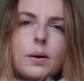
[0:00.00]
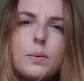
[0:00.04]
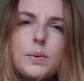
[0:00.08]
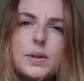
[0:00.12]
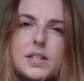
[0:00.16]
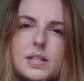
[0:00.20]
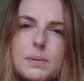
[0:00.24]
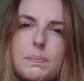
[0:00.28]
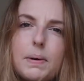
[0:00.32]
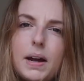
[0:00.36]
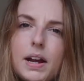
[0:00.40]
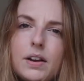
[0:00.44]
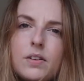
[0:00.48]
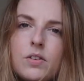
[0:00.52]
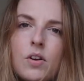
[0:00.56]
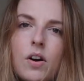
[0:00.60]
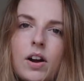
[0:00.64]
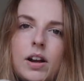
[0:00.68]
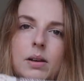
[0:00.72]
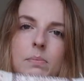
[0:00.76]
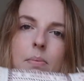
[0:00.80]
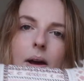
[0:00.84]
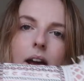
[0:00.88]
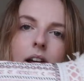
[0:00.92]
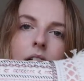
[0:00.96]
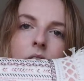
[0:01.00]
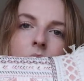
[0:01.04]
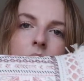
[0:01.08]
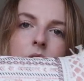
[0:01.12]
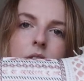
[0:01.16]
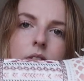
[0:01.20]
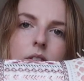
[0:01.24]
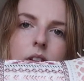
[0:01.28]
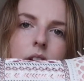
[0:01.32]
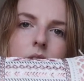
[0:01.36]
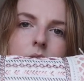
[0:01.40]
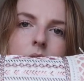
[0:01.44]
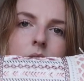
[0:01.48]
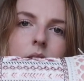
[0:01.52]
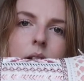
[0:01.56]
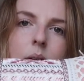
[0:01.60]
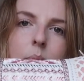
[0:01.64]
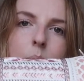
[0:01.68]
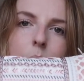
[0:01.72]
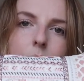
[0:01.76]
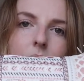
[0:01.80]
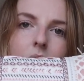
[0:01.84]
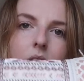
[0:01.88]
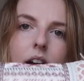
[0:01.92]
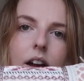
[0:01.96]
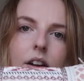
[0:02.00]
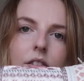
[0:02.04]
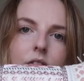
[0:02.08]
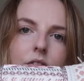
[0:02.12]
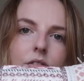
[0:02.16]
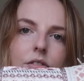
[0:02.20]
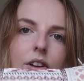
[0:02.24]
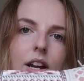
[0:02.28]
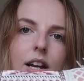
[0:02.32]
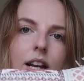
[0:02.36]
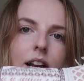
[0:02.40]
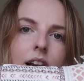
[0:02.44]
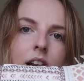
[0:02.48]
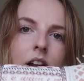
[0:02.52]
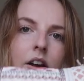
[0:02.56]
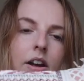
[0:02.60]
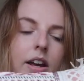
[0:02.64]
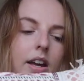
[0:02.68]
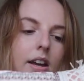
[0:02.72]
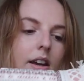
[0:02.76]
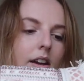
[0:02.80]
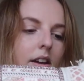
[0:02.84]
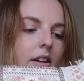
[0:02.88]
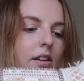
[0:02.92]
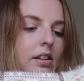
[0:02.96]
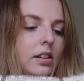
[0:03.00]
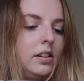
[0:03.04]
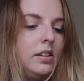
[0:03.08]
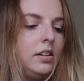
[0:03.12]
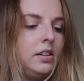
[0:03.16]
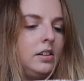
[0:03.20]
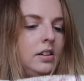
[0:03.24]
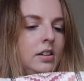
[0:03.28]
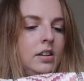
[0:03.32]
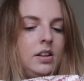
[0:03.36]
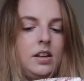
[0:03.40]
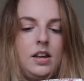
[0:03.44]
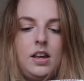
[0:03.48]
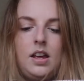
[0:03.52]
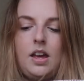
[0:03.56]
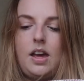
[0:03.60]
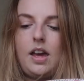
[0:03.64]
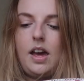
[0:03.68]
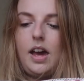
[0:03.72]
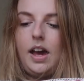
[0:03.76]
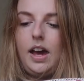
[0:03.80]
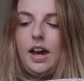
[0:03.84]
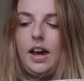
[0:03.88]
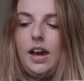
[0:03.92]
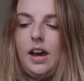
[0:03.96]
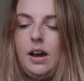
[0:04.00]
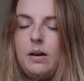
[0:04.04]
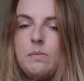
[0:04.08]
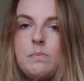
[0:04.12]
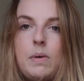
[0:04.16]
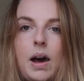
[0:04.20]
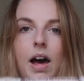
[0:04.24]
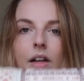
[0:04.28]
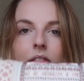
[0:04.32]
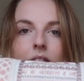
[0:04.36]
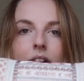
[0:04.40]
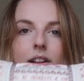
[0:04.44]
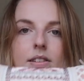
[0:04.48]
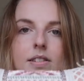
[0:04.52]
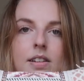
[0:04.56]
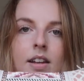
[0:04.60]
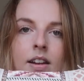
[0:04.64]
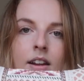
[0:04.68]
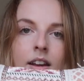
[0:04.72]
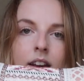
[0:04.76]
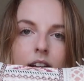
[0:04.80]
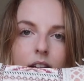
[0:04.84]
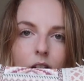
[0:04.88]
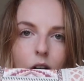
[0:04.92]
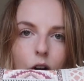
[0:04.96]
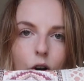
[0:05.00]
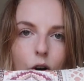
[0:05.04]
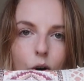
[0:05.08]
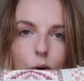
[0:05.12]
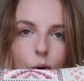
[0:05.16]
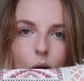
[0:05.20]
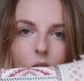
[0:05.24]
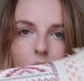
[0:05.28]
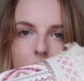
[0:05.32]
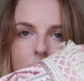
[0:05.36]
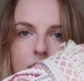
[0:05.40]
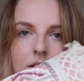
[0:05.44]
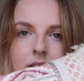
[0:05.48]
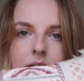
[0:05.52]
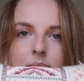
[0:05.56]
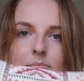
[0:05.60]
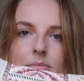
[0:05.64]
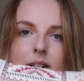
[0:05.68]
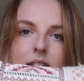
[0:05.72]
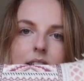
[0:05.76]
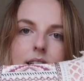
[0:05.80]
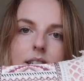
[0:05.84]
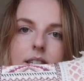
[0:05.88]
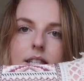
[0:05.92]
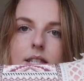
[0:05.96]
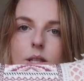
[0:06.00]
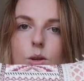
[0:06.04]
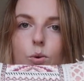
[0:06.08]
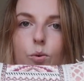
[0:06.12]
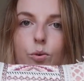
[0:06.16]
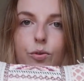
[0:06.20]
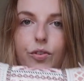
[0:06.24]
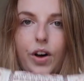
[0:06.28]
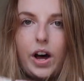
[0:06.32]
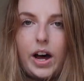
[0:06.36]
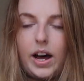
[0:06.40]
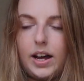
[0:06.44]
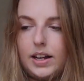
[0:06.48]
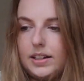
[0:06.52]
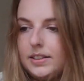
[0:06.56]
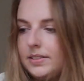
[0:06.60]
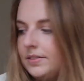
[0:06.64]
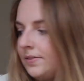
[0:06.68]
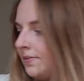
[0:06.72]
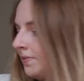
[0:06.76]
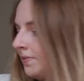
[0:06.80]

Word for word: it was about nine pounds, but I really like it. Um, and that's gonna go on my sofa.